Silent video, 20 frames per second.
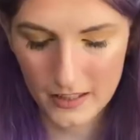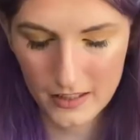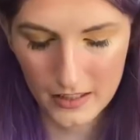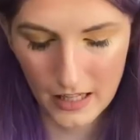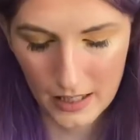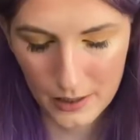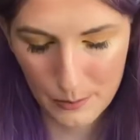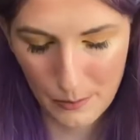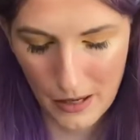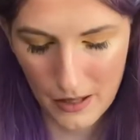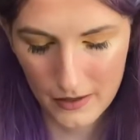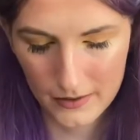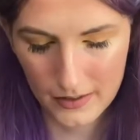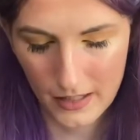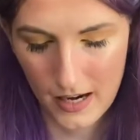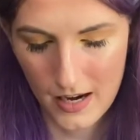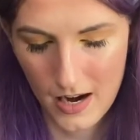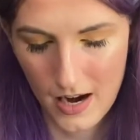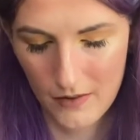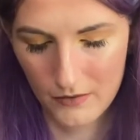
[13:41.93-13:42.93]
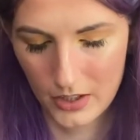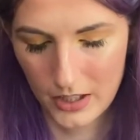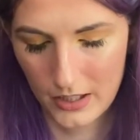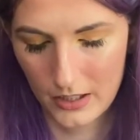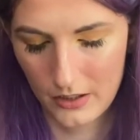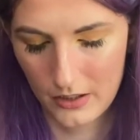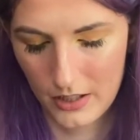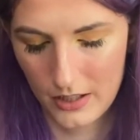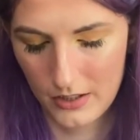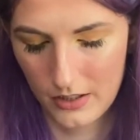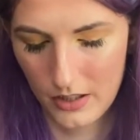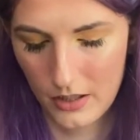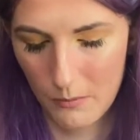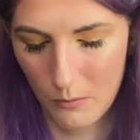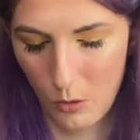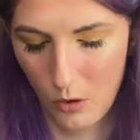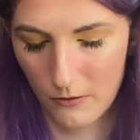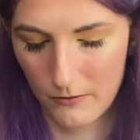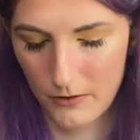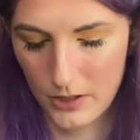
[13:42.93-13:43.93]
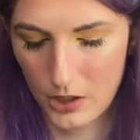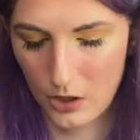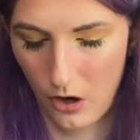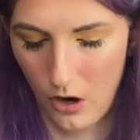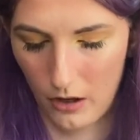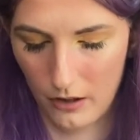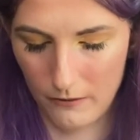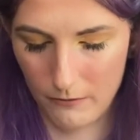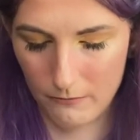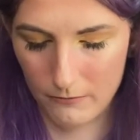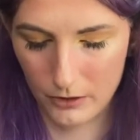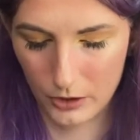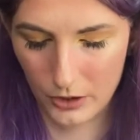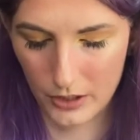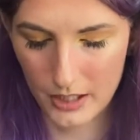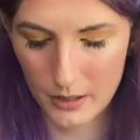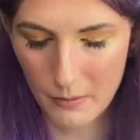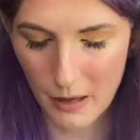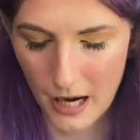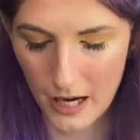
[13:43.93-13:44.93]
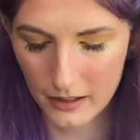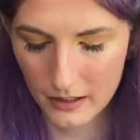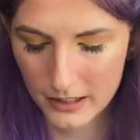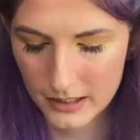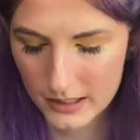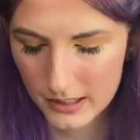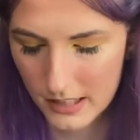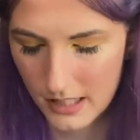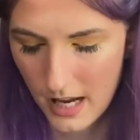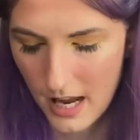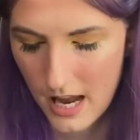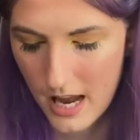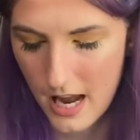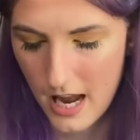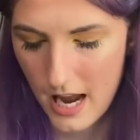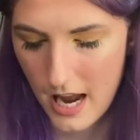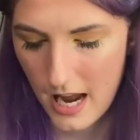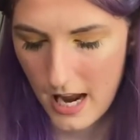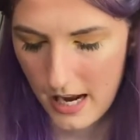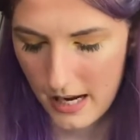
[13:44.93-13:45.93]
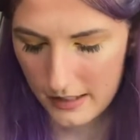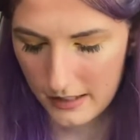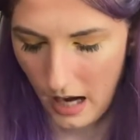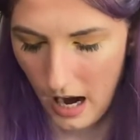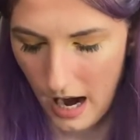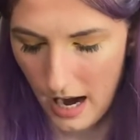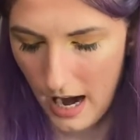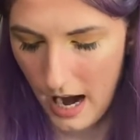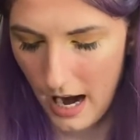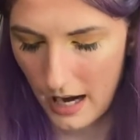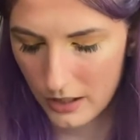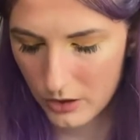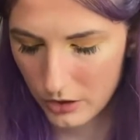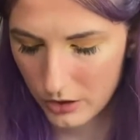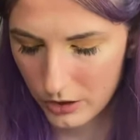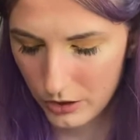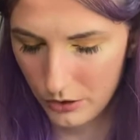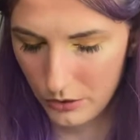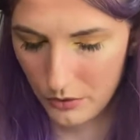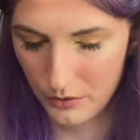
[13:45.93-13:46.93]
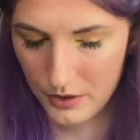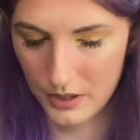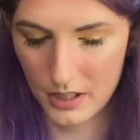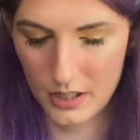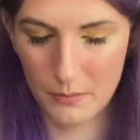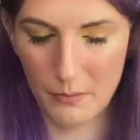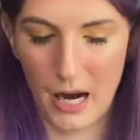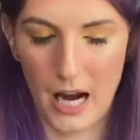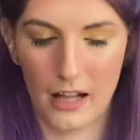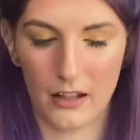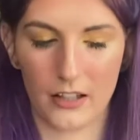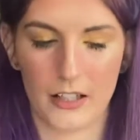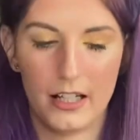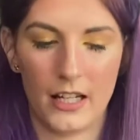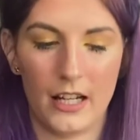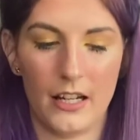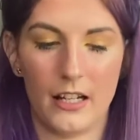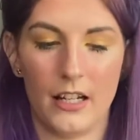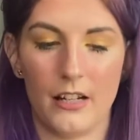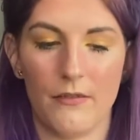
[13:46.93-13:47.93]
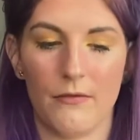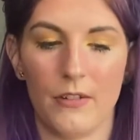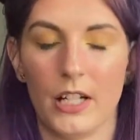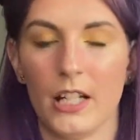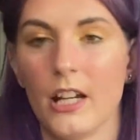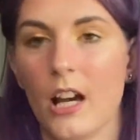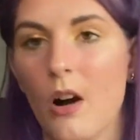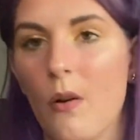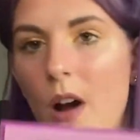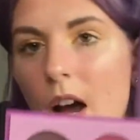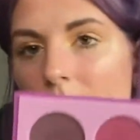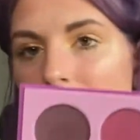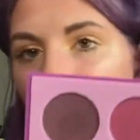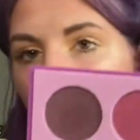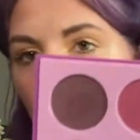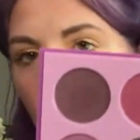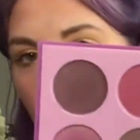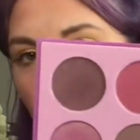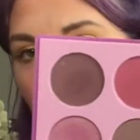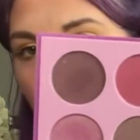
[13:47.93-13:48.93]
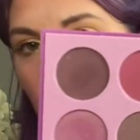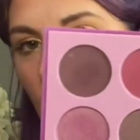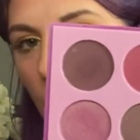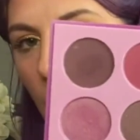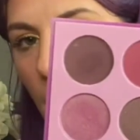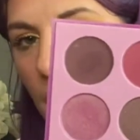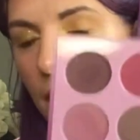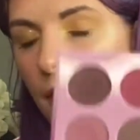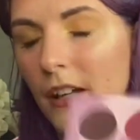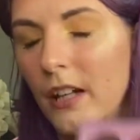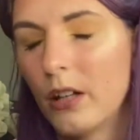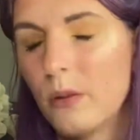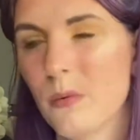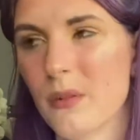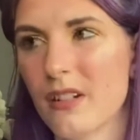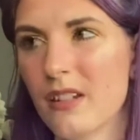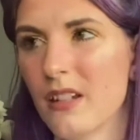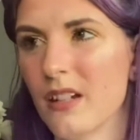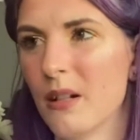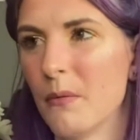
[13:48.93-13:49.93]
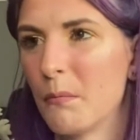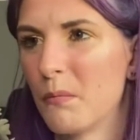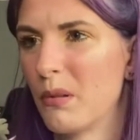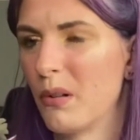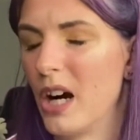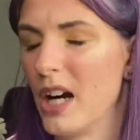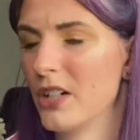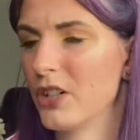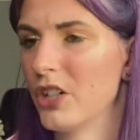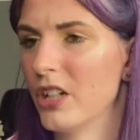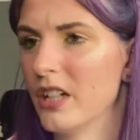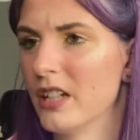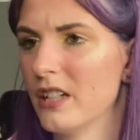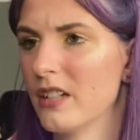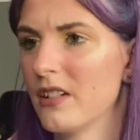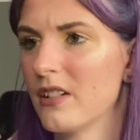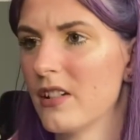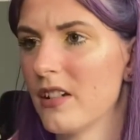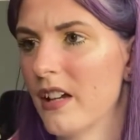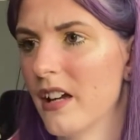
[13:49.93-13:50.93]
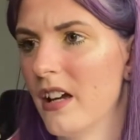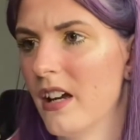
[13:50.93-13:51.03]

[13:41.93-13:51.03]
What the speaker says: next palette that I have in here is the Morphe Talkin' Flirty palette, and I actually used this palette in a video as well. I think it was the impressions